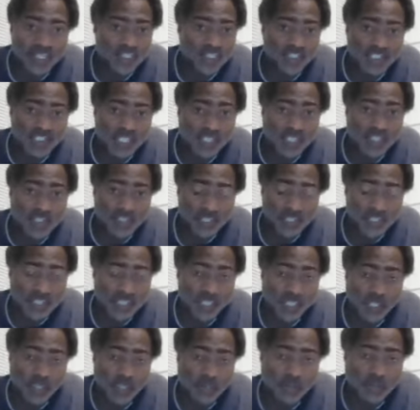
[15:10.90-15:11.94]
it's still a
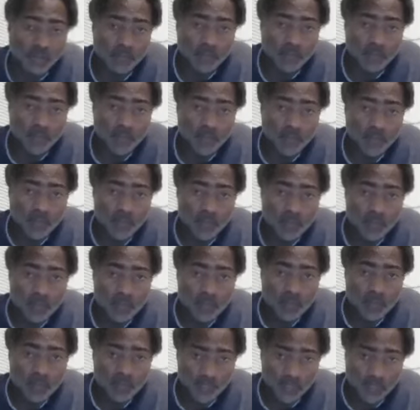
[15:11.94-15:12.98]
sin.
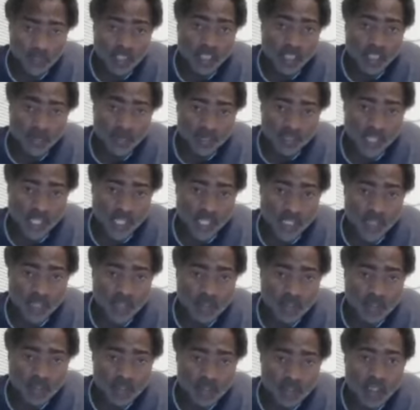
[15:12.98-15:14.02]
You see what I'm saying?
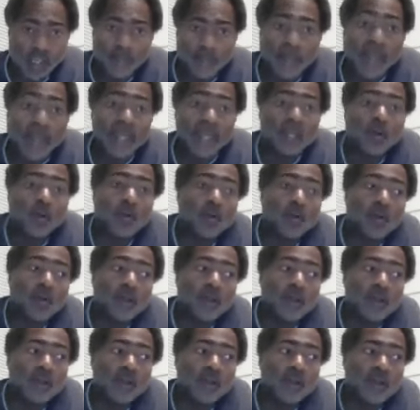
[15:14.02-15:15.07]
If I go
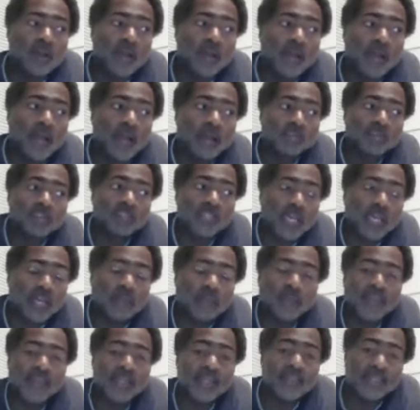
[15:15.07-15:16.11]
outside
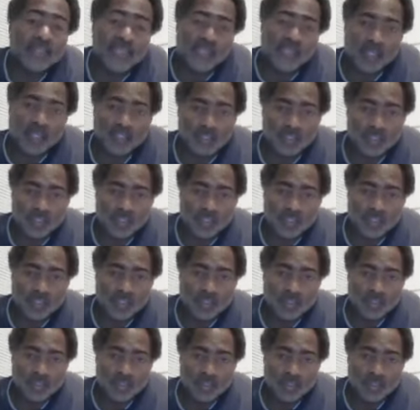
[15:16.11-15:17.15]
of my lineage,
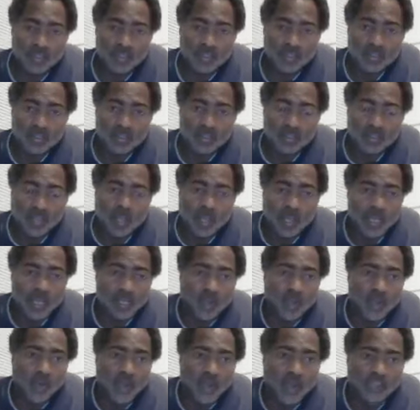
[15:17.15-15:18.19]
or
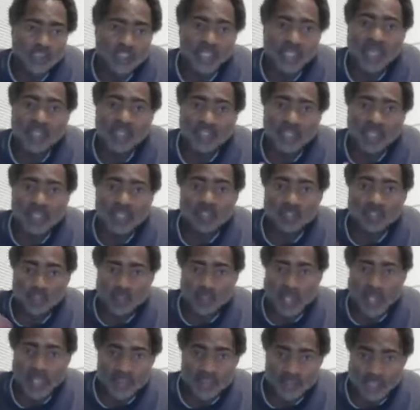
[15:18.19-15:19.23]
go outside the
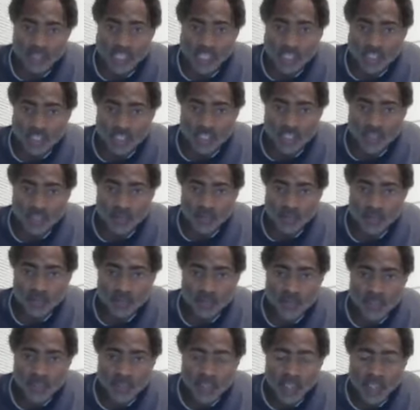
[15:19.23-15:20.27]
Israelite nation,
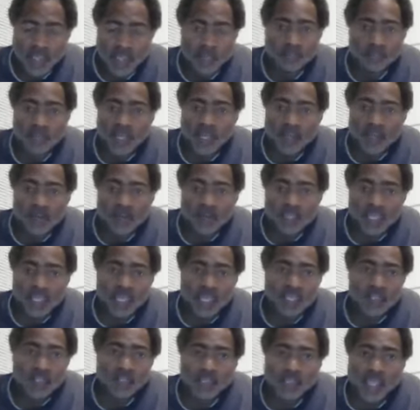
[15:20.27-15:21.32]
and marry a
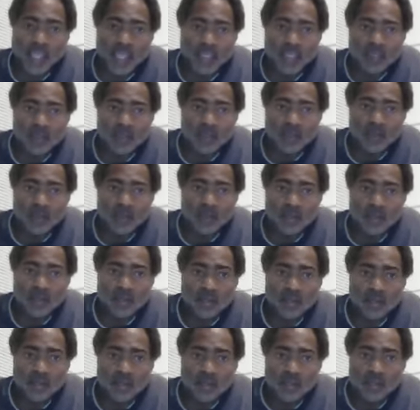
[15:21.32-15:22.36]
Canaanite uh,
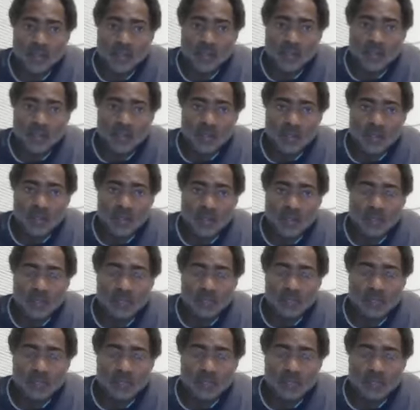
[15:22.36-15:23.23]
uh,